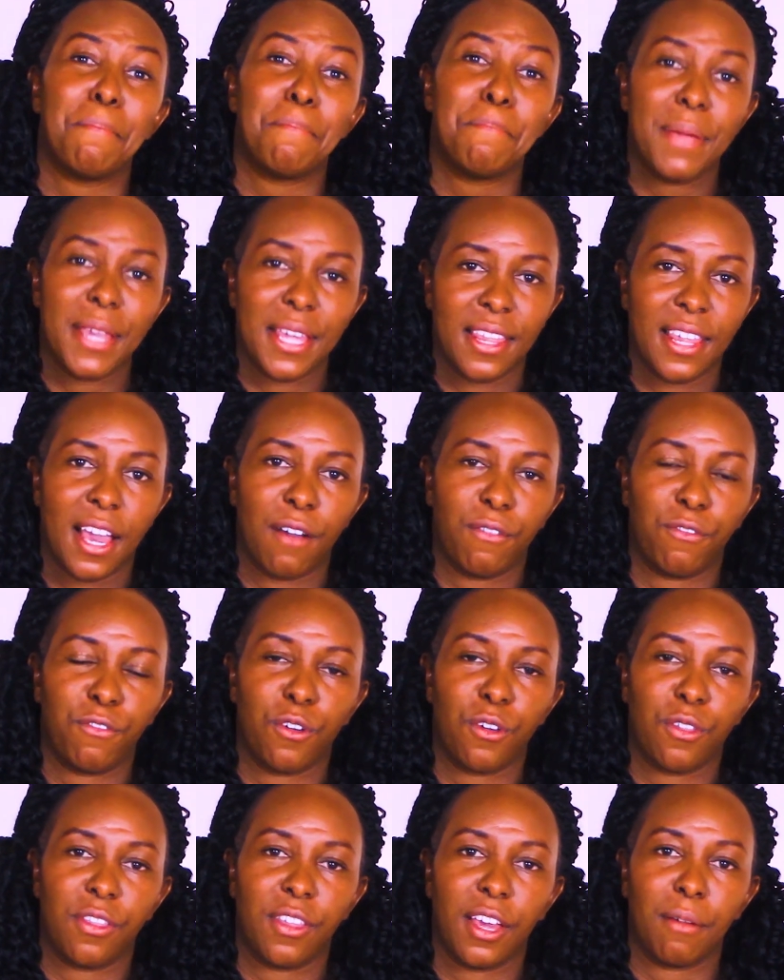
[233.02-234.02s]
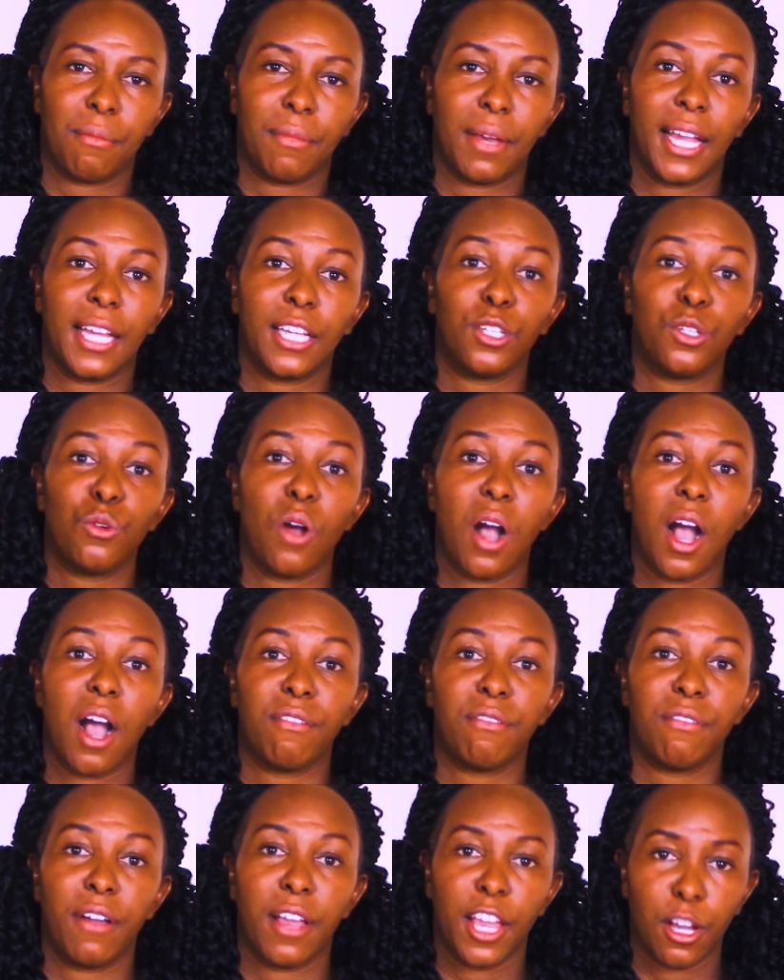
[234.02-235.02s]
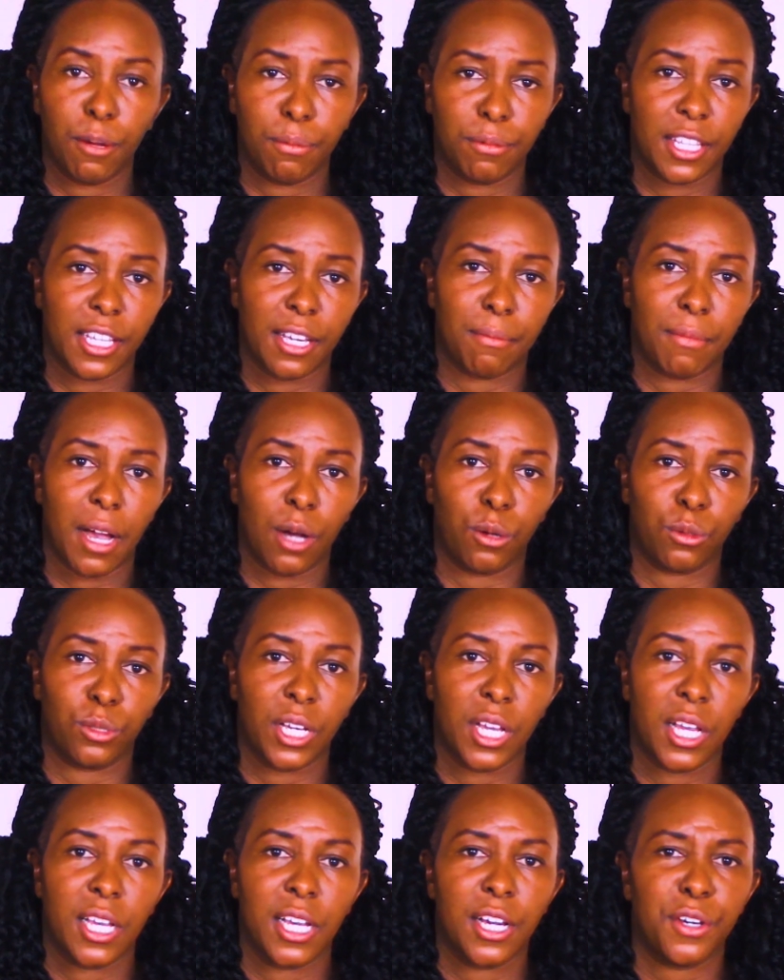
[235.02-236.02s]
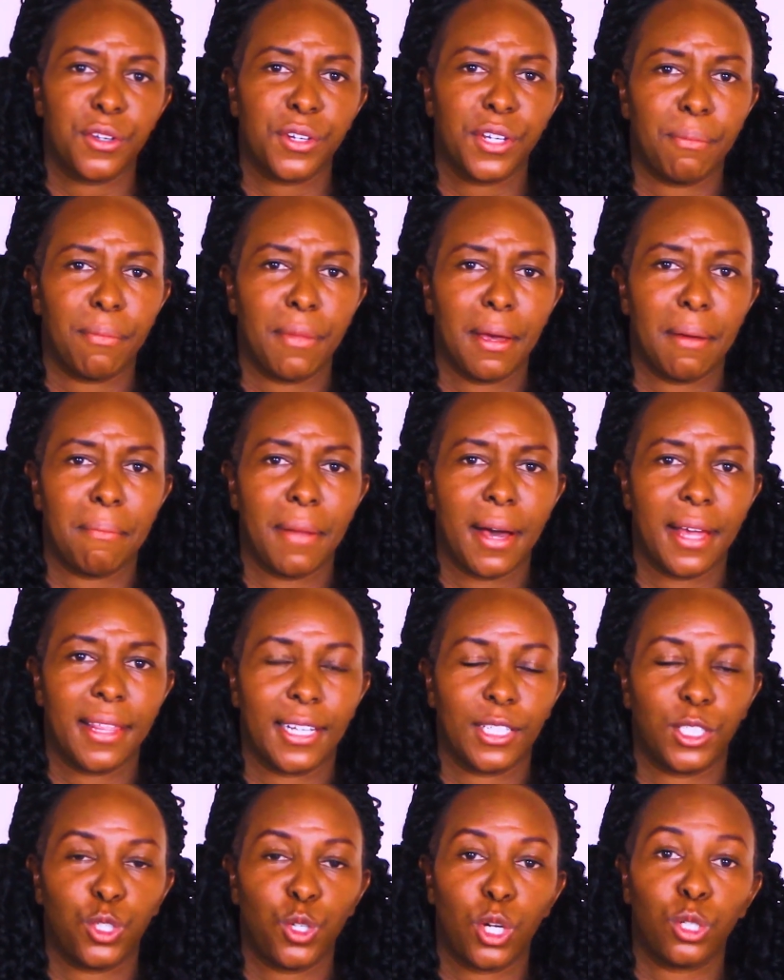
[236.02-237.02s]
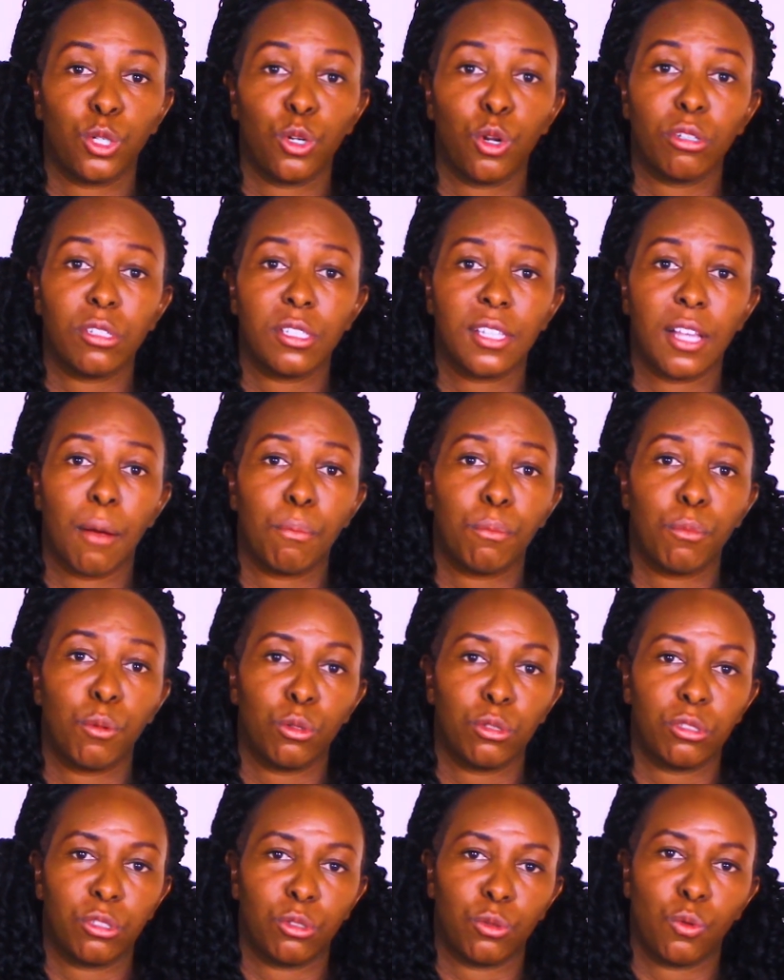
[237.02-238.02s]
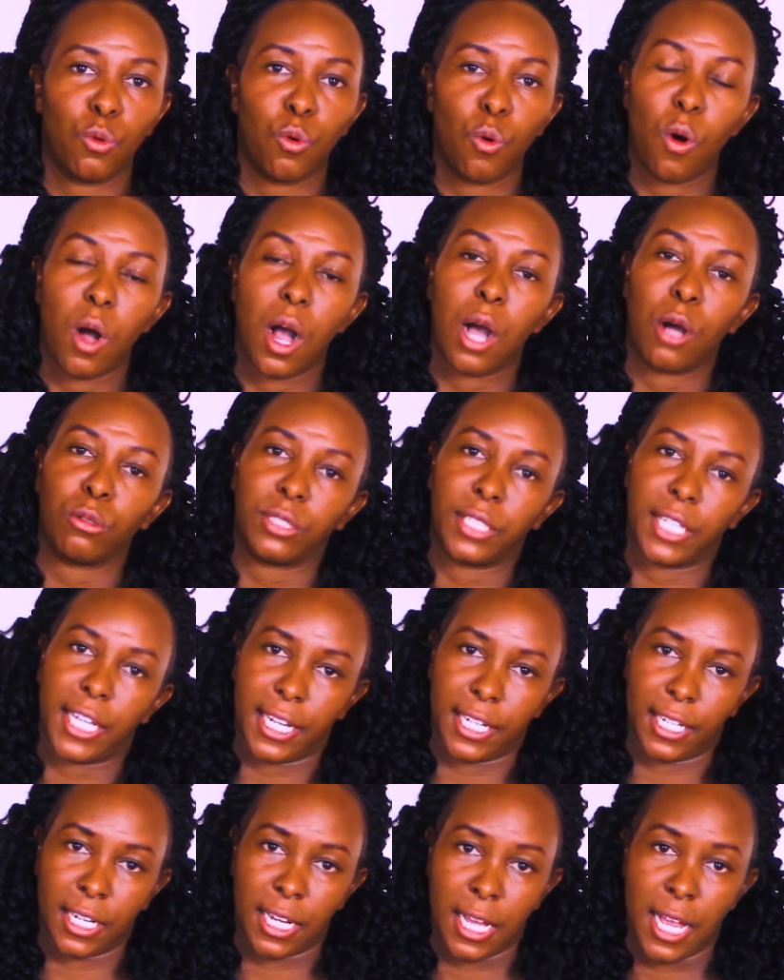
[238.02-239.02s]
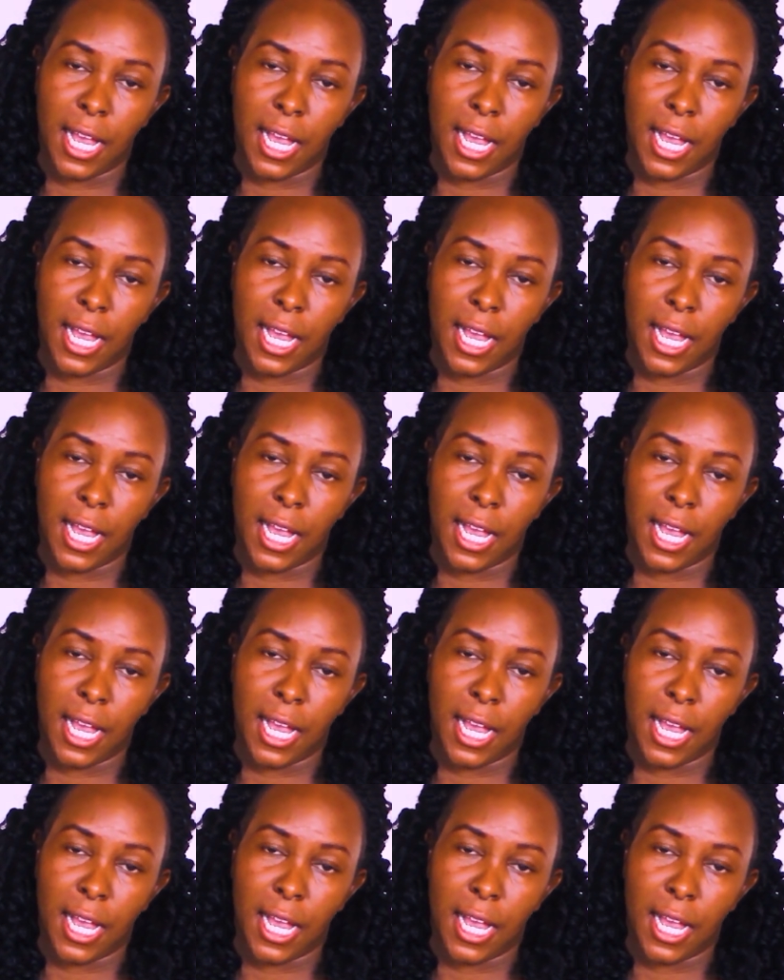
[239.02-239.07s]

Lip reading: be there for them and you have helped them out. Remember that you're not supposed to go out and